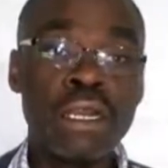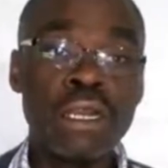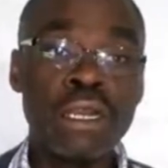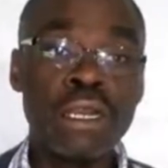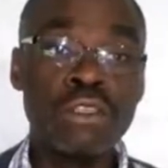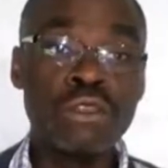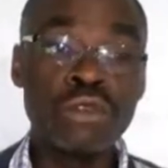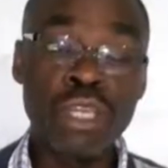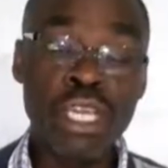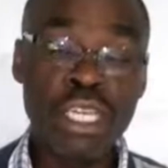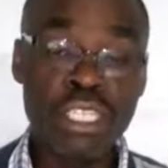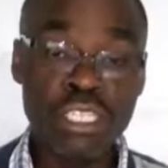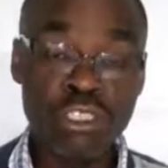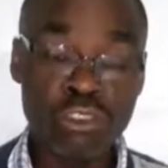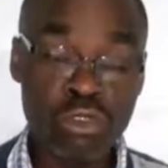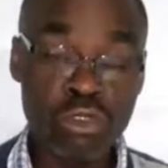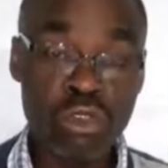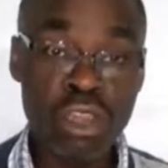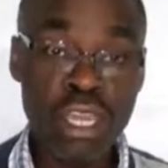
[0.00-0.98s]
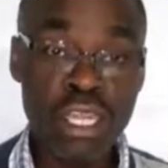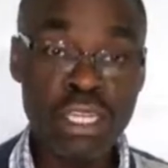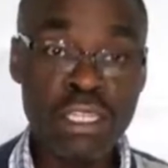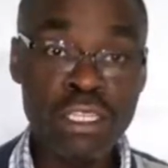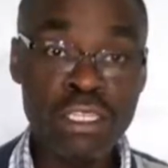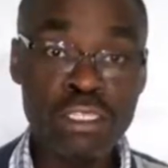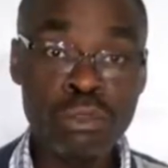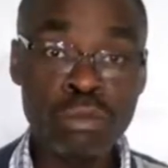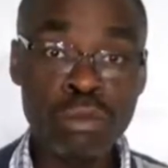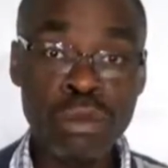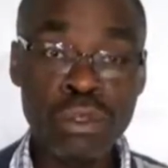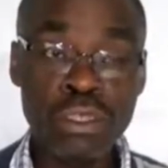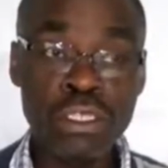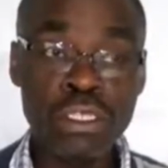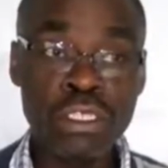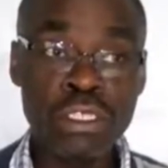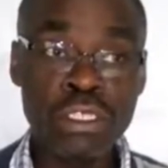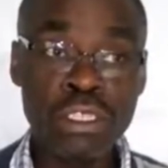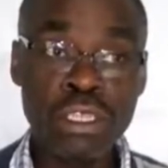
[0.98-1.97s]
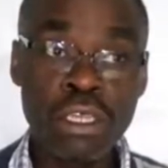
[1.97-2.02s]
You get it wrong at this
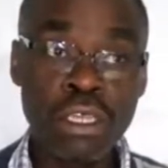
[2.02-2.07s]
point,